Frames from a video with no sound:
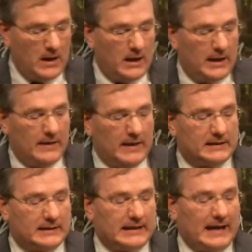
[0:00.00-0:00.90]
In
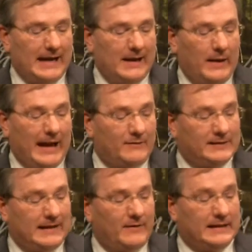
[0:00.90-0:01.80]
this society, we have
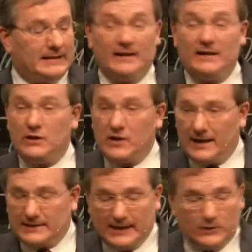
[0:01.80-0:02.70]
in the
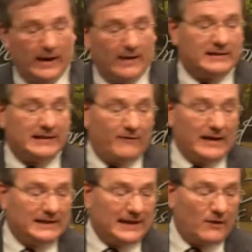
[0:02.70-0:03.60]
United States, we have
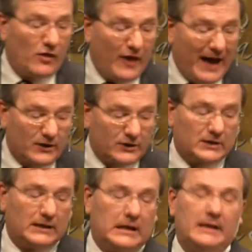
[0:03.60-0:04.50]

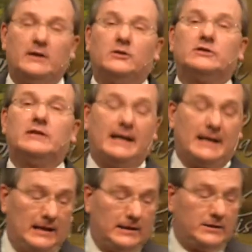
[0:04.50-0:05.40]
77,000 clinical
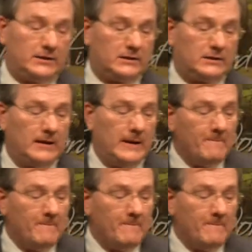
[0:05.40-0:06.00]
psychologists,